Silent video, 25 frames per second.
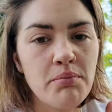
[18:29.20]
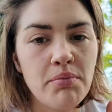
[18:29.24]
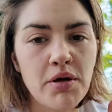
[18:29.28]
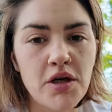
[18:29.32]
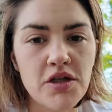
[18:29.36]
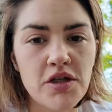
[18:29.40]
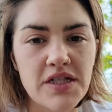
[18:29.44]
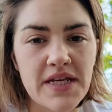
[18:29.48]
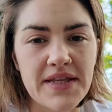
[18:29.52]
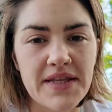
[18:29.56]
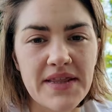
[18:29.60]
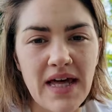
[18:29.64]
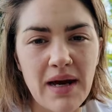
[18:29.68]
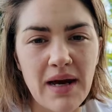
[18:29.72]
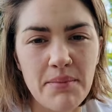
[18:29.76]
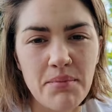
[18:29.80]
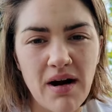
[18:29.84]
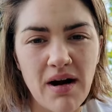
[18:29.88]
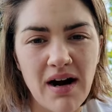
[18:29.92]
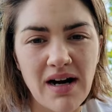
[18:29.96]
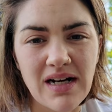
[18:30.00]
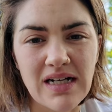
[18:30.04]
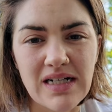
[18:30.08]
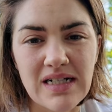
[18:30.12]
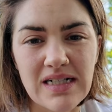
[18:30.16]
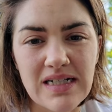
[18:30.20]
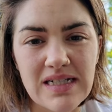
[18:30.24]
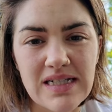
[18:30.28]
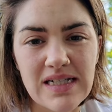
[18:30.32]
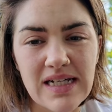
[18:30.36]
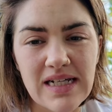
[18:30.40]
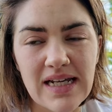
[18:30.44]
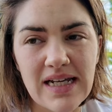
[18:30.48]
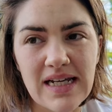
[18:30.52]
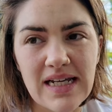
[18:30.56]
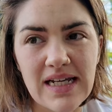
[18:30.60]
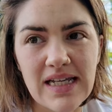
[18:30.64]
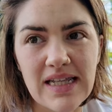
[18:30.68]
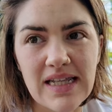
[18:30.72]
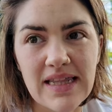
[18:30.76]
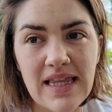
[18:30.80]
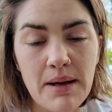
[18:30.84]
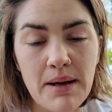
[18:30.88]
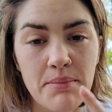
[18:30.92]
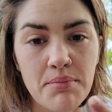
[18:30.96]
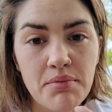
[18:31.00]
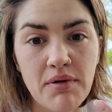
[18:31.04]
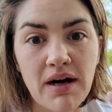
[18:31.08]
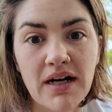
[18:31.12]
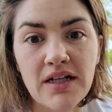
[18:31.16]
putting their brand,
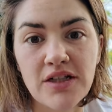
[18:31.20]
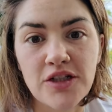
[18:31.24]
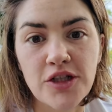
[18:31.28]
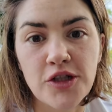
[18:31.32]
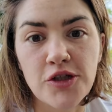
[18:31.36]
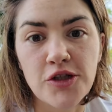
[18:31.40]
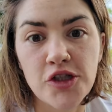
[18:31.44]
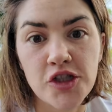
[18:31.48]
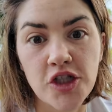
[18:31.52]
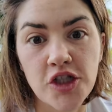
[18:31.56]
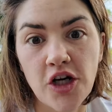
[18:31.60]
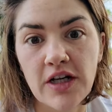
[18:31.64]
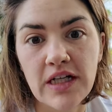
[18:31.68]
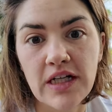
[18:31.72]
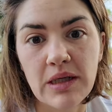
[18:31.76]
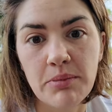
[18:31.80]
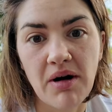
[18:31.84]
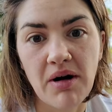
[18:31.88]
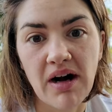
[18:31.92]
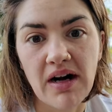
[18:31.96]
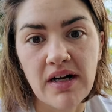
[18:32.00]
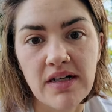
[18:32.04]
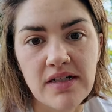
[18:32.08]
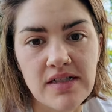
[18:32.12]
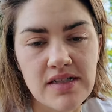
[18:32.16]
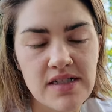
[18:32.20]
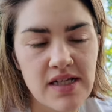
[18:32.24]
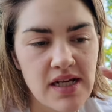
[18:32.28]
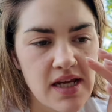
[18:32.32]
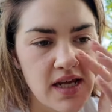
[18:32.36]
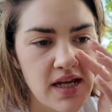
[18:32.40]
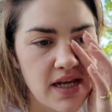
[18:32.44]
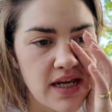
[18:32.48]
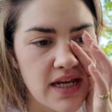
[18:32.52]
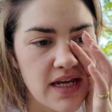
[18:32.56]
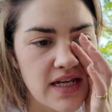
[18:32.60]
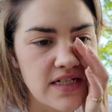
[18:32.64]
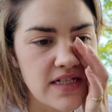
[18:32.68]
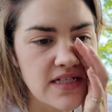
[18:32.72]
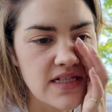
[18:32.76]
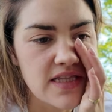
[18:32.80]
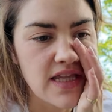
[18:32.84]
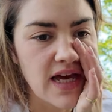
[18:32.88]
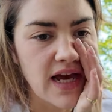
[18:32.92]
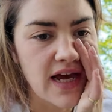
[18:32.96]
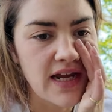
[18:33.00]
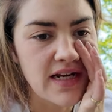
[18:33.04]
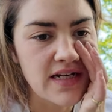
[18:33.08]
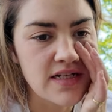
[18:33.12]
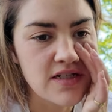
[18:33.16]
their brand new shiny brand, into
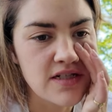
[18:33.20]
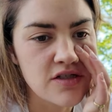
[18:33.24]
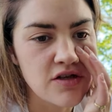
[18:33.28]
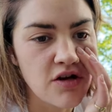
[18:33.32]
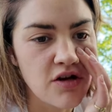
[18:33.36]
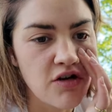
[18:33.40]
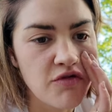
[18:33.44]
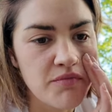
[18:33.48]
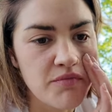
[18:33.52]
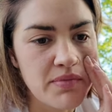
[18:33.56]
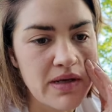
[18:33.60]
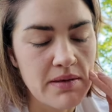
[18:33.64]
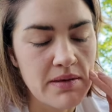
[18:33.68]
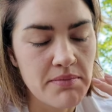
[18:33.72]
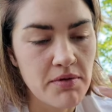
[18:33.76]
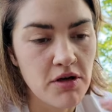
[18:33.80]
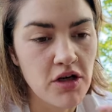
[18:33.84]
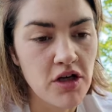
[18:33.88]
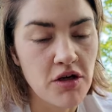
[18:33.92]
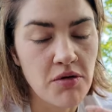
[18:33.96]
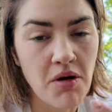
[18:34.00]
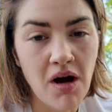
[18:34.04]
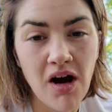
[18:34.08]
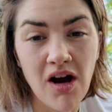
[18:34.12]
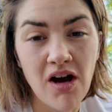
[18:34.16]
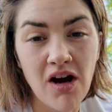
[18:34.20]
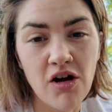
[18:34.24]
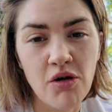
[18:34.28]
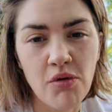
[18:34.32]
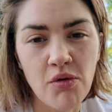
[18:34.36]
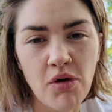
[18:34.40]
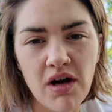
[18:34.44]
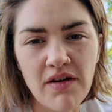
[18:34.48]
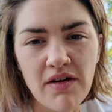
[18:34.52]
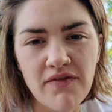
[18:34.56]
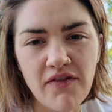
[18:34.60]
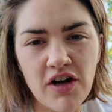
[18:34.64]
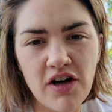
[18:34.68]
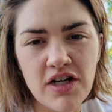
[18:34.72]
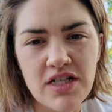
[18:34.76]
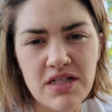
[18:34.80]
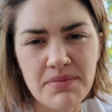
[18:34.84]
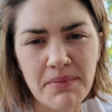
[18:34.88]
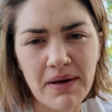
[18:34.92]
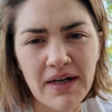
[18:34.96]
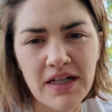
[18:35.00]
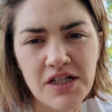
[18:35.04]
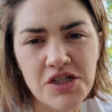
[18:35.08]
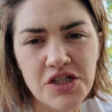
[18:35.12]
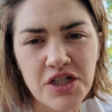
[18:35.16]
the hands of people who aren't qualified
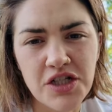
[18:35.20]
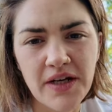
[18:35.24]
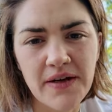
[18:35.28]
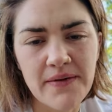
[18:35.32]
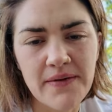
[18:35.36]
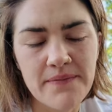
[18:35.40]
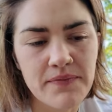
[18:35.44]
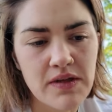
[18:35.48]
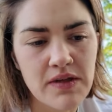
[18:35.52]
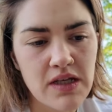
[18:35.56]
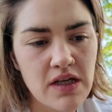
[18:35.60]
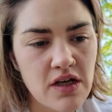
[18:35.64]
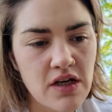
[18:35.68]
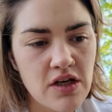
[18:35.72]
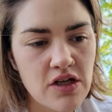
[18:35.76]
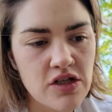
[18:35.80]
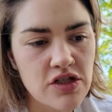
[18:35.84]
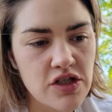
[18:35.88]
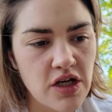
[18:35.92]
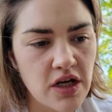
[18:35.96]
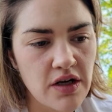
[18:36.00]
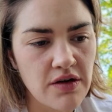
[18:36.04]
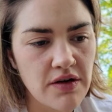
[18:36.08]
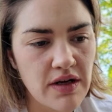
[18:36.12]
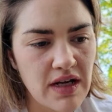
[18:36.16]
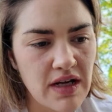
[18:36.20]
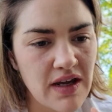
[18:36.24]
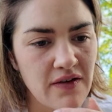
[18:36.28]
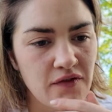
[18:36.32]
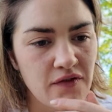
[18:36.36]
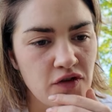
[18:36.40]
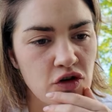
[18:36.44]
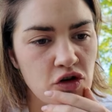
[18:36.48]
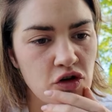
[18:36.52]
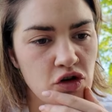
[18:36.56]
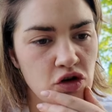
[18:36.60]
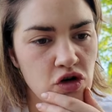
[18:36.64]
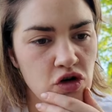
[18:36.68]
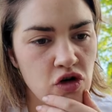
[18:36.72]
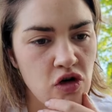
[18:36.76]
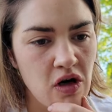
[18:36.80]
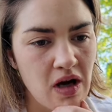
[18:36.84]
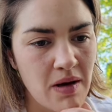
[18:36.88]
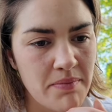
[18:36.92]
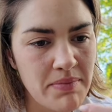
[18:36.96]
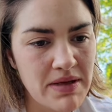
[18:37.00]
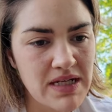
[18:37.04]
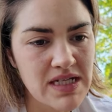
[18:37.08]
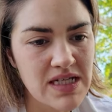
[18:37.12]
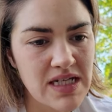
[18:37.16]
to manage it. So if you're
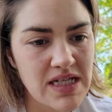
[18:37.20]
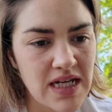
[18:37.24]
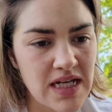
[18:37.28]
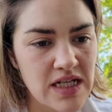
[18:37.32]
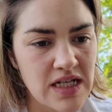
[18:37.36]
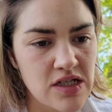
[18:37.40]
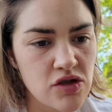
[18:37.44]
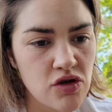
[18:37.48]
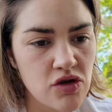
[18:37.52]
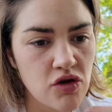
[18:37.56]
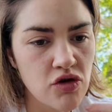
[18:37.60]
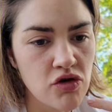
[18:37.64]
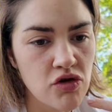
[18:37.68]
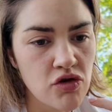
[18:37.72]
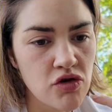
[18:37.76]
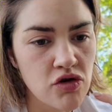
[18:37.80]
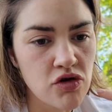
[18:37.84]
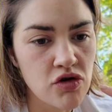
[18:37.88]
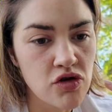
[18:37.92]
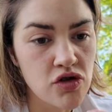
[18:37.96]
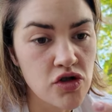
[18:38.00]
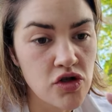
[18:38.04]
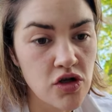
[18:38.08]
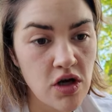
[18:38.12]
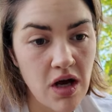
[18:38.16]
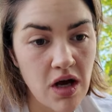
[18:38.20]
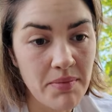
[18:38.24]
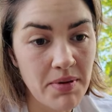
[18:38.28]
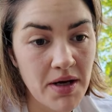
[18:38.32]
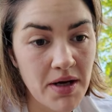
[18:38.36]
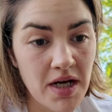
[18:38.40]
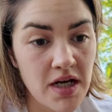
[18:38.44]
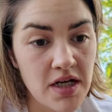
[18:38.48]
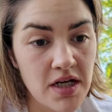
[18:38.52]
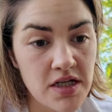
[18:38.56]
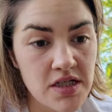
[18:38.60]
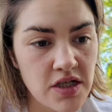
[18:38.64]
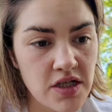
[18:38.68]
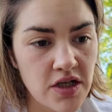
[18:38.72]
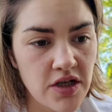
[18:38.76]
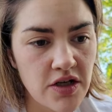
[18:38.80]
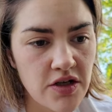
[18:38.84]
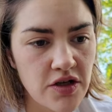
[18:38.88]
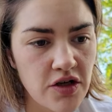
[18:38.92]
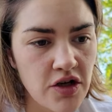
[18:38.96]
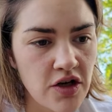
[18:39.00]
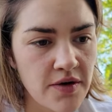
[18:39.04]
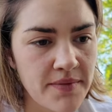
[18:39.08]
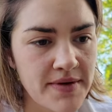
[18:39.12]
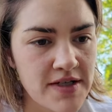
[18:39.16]
a business or a
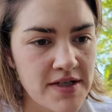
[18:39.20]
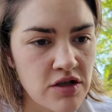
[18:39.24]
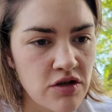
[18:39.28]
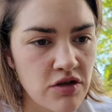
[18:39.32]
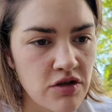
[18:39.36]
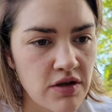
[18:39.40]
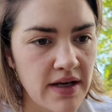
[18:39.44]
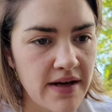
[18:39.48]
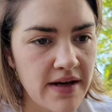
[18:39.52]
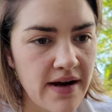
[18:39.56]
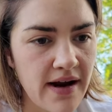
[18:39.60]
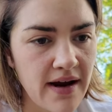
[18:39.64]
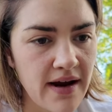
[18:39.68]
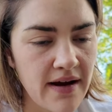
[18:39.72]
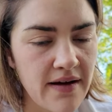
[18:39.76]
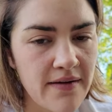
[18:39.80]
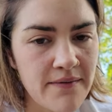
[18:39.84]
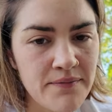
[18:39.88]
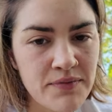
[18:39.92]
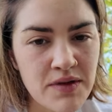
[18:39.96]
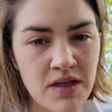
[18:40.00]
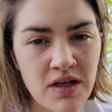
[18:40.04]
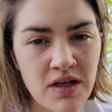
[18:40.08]
person who is looking at